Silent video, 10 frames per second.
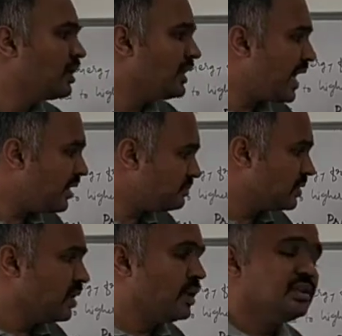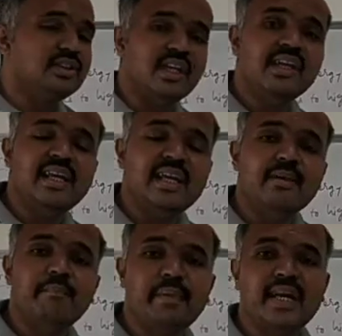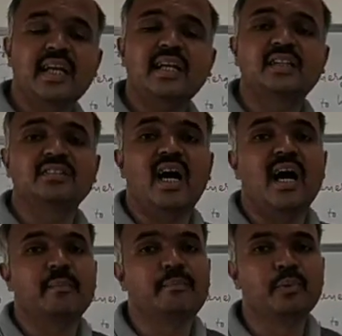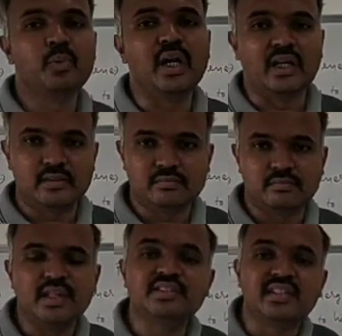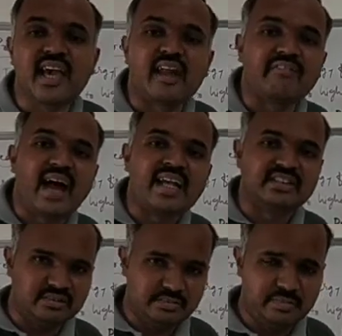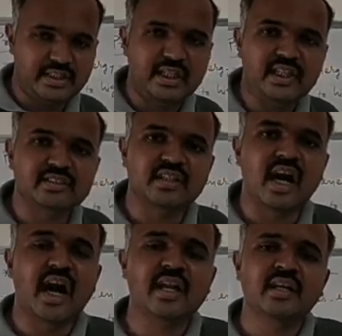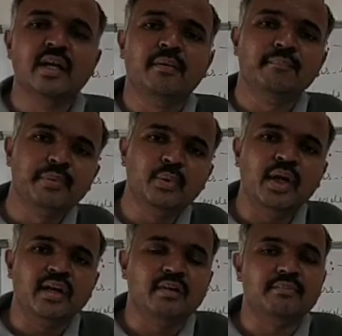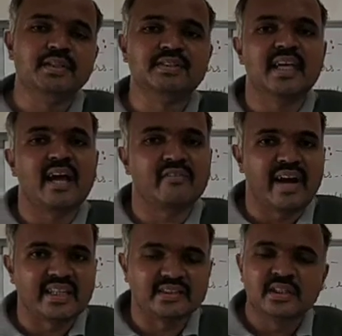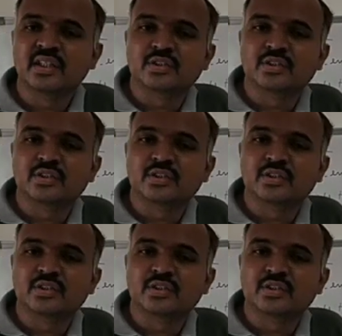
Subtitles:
Then generally predators are prudent, means they are wise. Predators are prudent, means they are wise.